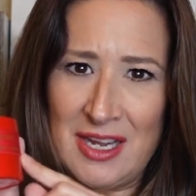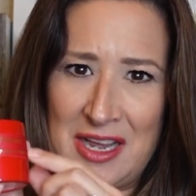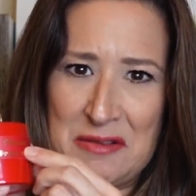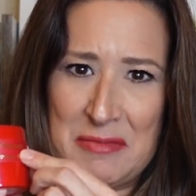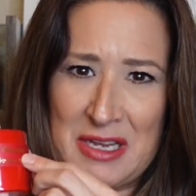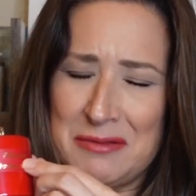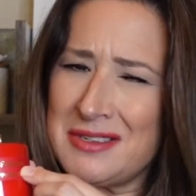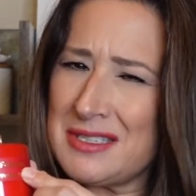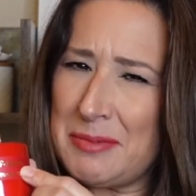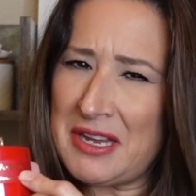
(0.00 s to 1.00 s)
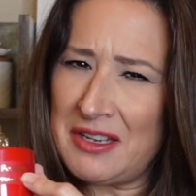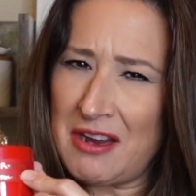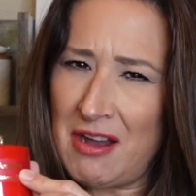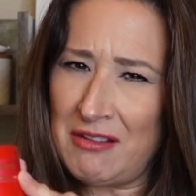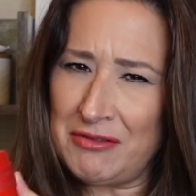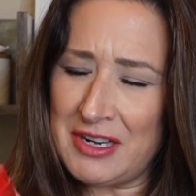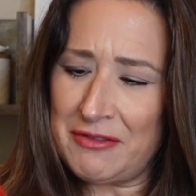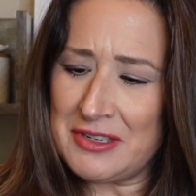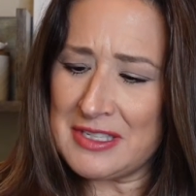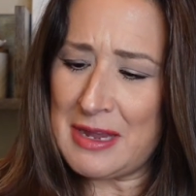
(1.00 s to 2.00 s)
Um, it was peeling off when it
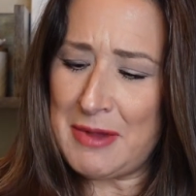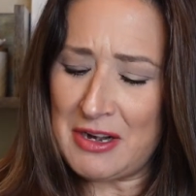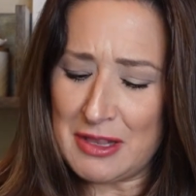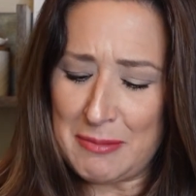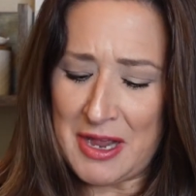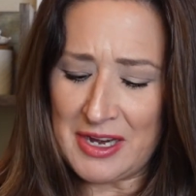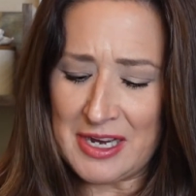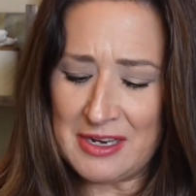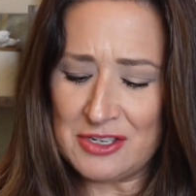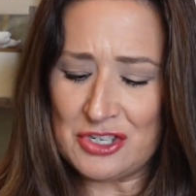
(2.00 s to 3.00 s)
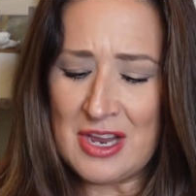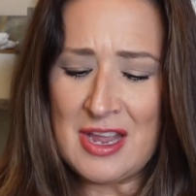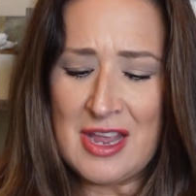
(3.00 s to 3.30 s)
first came out of the package.